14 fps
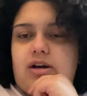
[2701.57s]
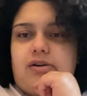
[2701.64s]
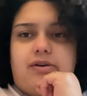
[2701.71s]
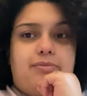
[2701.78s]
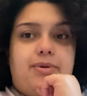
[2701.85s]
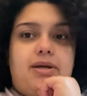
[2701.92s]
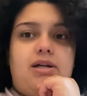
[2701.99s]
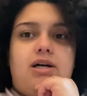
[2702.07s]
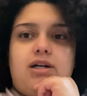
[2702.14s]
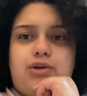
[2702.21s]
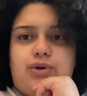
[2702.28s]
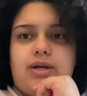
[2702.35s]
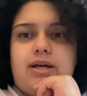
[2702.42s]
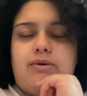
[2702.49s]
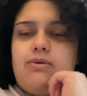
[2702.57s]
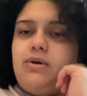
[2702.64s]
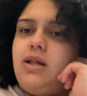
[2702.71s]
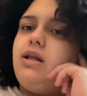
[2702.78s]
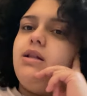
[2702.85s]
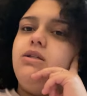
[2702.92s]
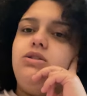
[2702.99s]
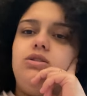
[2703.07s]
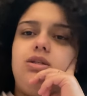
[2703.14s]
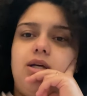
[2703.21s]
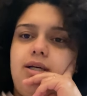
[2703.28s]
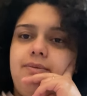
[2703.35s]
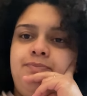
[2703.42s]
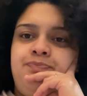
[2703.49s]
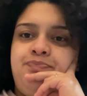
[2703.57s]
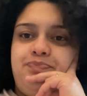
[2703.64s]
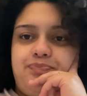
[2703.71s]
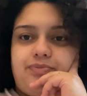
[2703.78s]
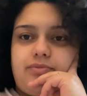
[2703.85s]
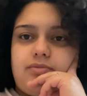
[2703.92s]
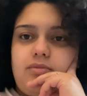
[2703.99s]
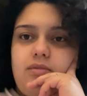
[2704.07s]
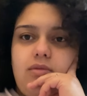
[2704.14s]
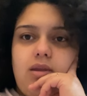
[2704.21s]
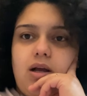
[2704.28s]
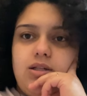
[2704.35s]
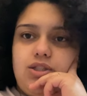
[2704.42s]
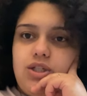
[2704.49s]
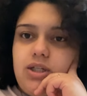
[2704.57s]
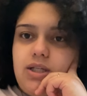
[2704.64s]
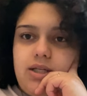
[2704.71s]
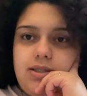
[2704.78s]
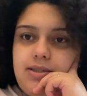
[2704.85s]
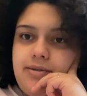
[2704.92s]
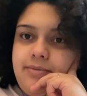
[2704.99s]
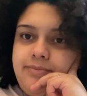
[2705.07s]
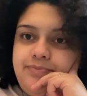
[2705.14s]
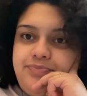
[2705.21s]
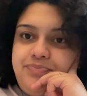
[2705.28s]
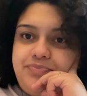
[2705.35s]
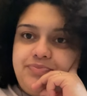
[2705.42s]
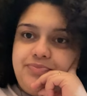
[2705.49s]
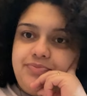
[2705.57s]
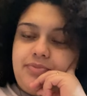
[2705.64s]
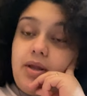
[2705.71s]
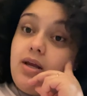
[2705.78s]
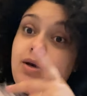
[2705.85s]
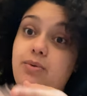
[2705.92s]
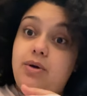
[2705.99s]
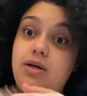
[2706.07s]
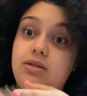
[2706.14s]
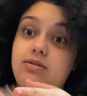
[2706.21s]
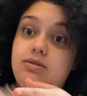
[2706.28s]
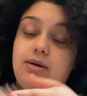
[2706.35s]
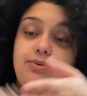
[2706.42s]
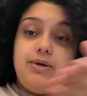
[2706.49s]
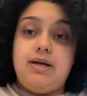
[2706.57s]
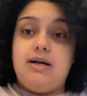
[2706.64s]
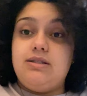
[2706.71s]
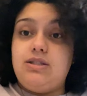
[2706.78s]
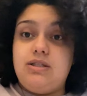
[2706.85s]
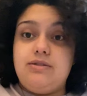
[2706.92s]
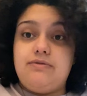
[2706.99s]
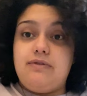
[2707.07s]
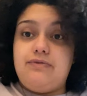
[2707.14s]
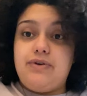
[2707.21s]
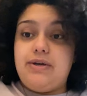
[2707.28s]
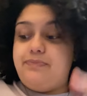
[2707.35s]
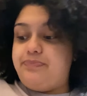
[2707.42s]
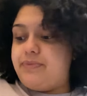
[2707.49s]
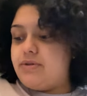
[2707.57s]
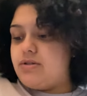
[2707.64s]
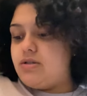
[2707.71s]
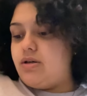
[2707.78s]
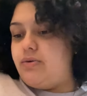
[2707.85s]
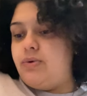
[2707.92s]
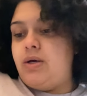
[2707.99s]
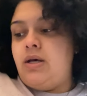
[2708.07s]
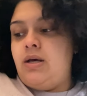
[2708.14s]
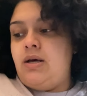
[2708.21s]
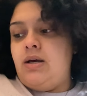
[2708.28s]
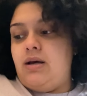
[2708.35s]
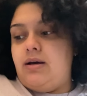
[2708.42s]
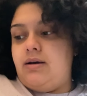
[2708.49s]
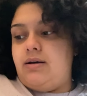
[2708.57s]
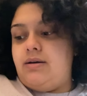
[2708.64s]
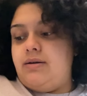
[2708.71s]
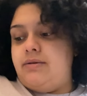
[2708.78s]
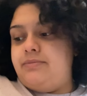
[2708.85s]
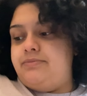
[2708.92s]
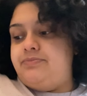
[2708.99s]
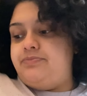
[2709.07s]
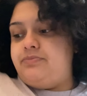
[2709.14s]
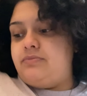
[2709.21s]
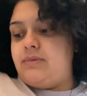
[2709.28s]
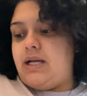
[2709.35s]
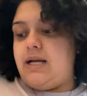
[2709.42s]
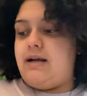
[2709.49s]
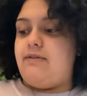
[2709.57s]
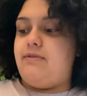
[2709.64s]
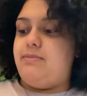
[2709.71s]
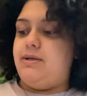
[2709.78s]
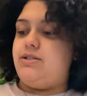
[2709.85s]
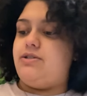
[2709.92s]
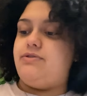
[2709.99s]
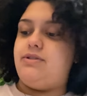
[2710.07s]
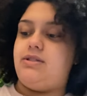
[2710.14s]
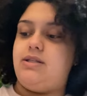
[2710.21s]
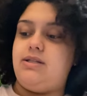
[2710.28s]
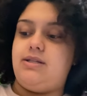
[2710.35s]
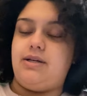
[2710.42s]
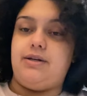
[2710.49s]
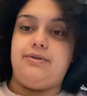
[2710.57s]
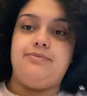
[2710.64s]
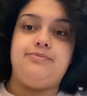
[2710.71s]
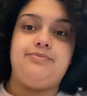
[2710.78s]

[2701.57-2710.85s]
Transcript: We were being hungry and we were like, let's just get Chili's. And it worked. And we got Chili's for free. So, I have a bunch of receipts here.